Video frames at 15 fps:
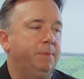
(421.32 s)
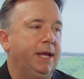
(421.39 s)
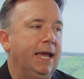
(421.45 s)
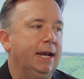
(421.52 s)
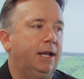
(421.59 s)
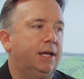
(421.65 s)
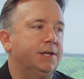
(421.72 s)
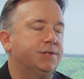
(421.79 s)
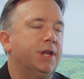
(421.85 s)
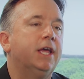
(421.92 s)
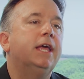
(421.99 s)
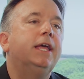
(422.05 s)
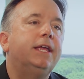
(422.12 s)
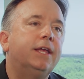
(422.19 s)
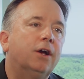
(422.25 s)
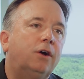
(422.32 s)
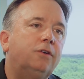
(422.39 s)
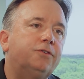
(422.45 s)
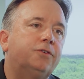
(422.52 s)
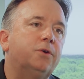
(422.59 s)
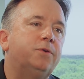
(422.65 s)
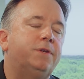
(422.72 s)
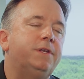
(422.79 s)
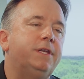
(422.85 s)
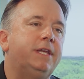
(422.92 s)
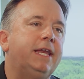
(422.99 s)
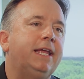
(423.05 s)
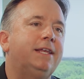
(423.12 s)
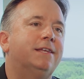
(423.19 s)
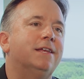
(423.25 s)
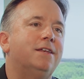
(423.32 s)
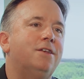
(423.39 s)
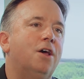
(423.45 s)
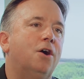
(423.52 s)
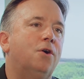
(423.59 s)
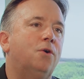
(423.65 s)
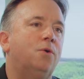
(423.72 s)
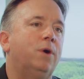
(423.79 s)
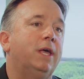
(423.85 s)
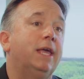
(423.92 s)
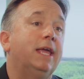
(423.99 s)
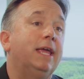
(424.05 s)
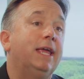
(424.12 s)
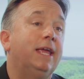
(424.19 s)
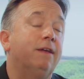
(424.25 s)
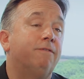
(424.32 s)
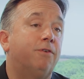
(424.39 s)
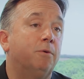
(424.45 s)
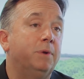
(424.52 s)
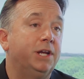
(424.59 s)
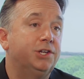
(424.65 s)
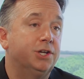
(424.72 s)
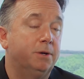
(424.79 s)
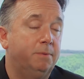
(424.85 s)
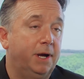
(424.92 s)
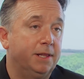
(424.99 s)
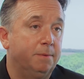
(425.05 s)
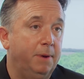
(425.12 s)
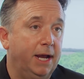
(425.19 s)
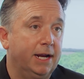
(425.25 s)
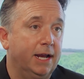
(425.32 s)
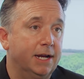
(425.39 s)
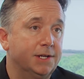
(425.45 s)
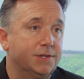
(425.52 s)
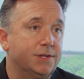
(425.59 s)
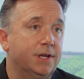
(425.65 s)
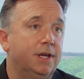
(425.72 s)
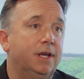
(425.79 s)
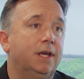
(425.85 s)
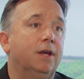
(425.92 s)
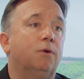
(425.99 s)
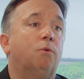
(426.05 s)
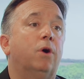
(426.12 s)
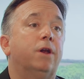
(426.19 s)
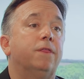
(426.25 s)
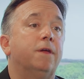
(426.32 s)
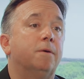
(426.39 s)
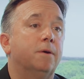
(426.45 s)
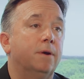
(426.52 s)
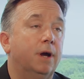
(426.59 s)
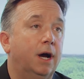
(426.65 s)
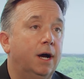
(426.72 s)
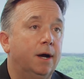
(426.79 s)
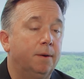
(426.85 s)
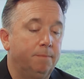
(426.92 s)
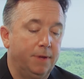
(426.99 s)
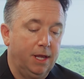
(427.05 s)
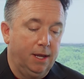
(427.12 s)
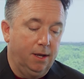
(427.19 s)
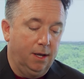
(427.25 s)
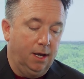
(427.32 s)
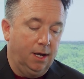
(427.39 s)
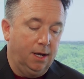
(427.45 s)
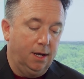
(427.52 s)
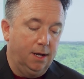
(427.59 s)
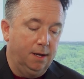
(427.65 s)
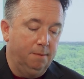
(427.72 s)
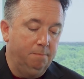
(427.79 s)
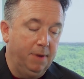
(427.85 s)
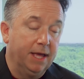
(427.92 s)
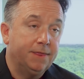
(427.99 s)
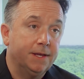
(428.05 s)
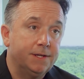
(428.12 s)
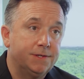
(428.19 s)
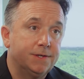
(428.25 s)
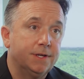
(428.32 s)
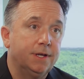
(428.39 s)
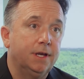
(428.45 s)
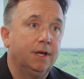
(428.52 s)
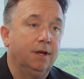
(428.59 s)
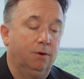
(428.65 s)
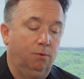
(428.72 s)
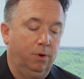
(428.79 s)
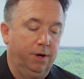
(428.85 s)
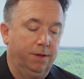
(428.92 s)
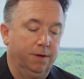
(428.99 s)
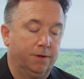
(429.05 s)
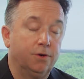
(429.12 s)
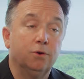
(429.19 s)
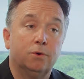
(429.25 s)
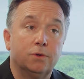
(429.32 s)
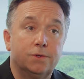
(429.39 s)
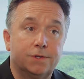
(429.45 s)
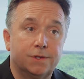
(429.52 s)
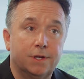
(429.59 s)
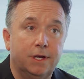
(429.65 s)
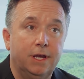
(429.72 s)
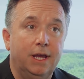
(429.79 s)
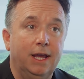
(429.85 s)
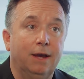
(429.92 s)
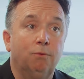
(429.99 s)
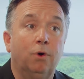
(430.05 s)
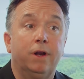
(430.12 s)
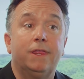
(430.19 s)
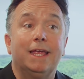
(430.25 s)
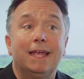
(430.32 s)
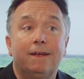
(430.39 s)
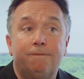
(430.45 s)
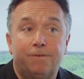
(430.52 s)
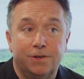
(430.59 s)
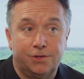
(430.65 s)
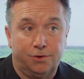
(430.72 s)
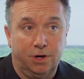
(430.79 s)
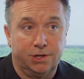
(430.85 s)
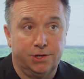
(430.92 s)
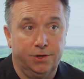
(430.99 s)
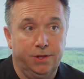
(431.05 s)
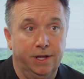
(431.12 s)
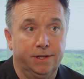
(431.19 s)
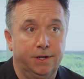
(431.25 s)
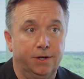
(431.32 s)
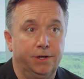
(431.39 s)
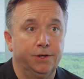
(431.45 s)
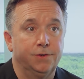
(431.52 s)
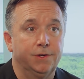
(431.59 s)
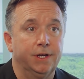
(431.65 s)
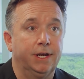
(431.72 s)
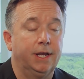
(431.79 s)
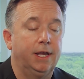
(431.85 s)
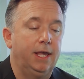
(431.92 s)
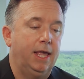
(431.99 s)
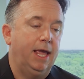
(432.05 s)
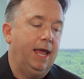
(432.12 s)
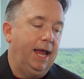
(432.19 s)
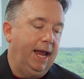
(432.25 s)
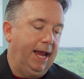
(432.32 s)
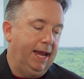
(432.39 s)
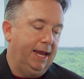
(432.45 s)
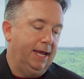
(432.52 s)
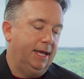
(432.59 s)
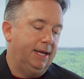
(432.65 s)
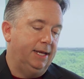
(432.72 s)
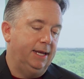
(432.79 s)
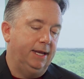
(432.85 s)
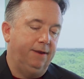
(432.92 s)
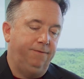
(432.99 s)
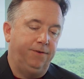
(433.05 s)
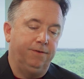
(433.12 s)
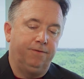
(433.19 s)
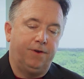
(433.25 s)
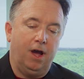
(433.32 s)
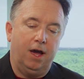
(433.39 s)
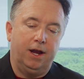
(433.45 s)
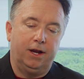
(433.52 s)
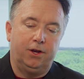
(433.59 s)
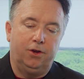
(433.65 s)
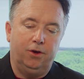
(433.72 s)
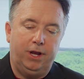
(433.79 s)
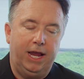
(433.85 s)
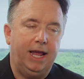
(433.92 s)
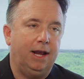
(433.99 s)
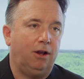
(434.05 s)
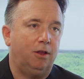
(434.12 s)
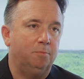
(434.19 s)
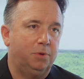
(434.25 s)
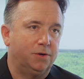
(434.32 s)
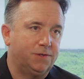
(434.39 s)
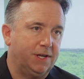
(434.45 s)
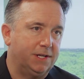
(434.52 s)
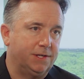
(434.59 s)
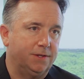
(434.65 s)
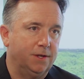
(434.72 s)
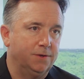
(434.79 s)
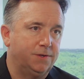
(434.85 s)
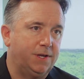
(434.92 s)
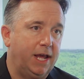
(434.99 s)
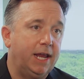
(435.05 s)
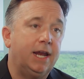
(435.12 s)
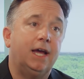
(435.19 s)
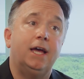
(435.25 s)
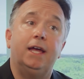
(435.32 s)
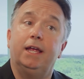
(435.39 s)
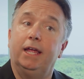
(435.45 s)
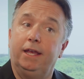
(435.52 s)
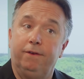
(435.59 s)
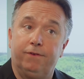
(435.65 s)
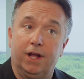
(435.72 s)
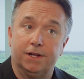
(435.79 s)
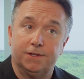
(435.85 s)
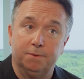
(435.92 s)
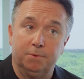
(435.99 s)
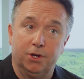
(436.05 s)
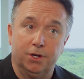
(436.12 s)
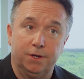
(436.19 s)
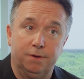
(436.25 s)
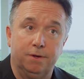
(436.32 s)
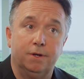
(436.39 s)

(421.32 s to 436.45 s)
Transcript: be analyzed. You also need to know information about the bad guys. Mm -hmm. What are their um, uh, methods? Mm-hmm. What are their tools? and what are the infrastructure that they're using. Mm -hmm. And if you've got a good handle on both sets of those data and you've got some good